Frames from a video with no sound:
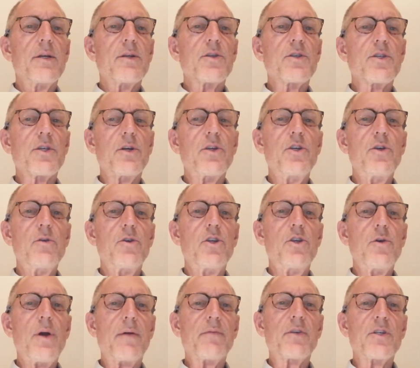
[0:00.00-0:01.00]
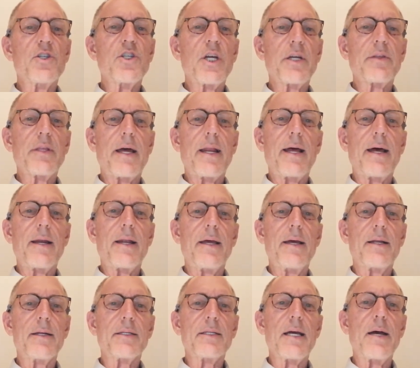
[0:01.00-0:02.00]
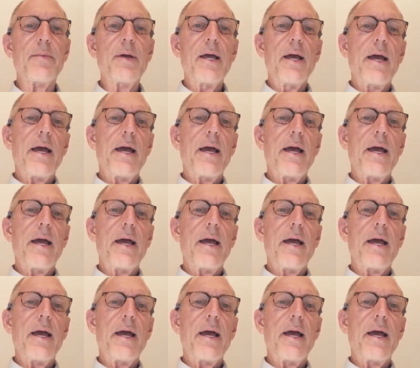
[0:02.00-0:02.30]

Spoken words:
So you have to check that out ahead of time.